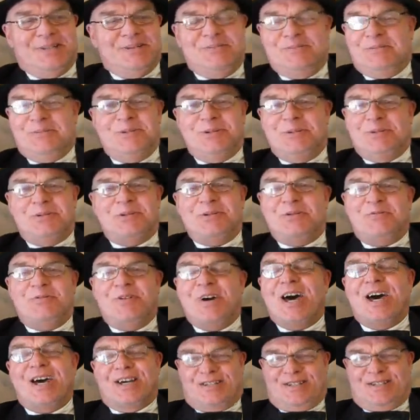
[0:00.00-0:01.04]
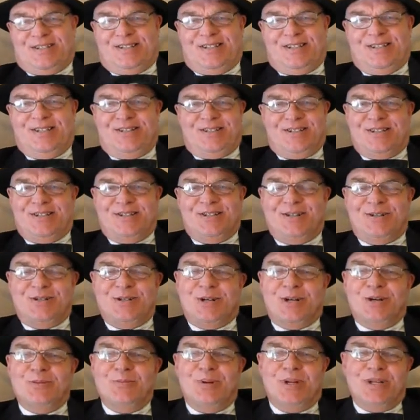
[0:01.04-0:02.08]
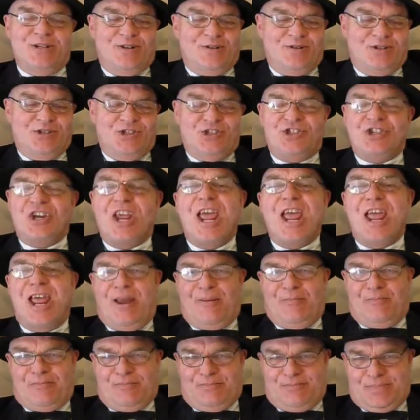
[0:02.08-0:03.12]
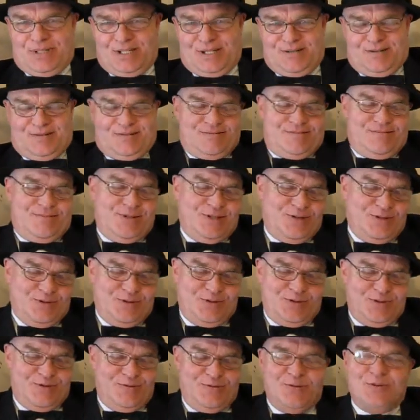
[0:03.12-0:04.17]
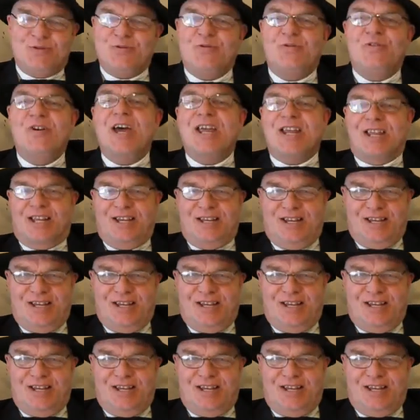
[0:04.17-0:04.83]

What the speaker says: It's a farce. It's a complete sham. You know, it's fake.